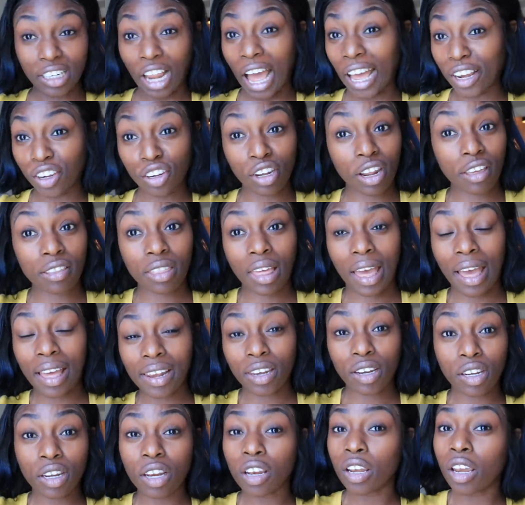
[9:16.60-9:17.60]
an
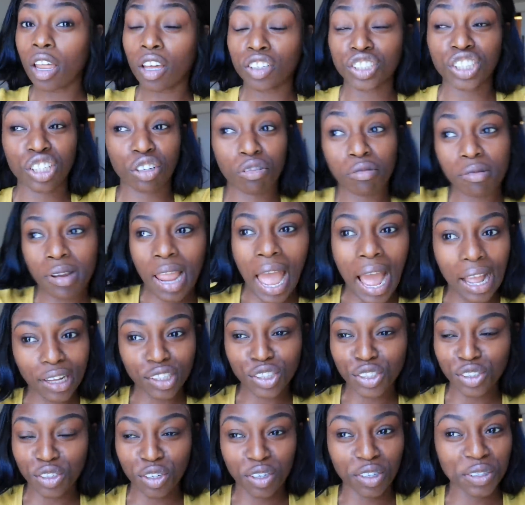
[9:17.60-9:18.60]
allergic
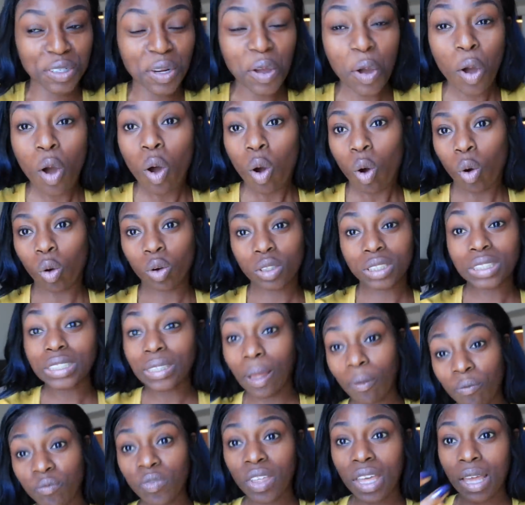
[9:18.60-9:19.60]
reaction or
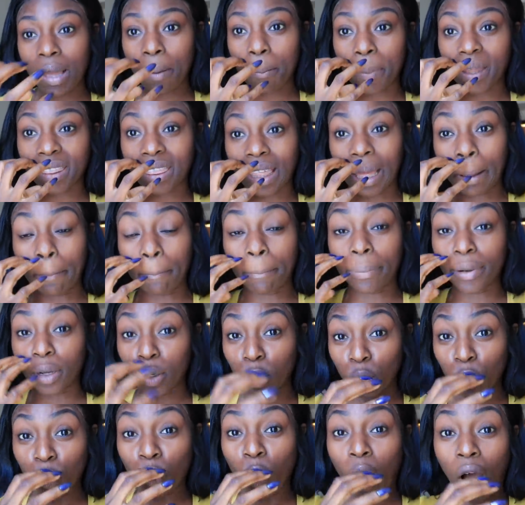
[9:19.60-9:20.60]
something, but they
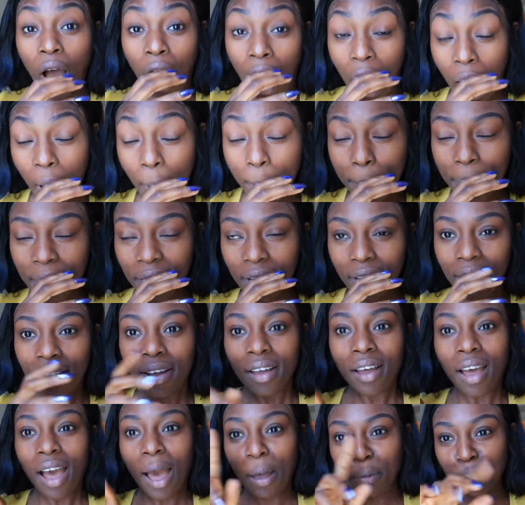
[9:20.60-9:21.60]
blew up.
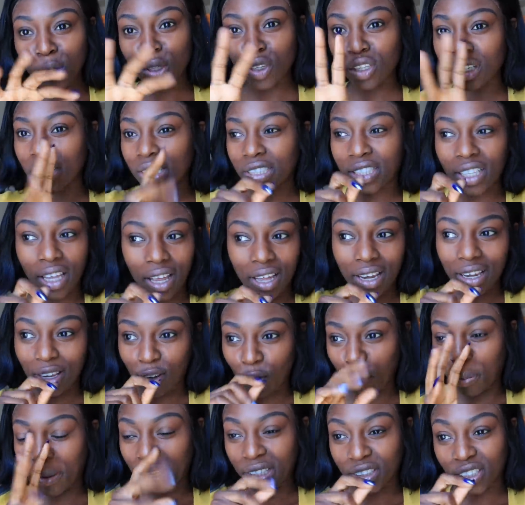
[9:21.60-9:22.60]
I'm just gonna insert a
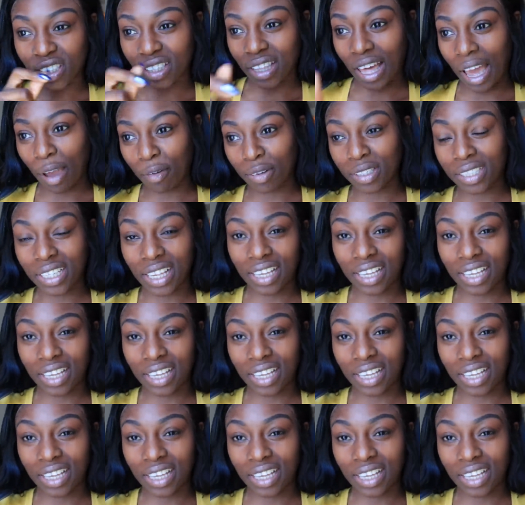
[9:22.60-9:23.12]
little picture that I was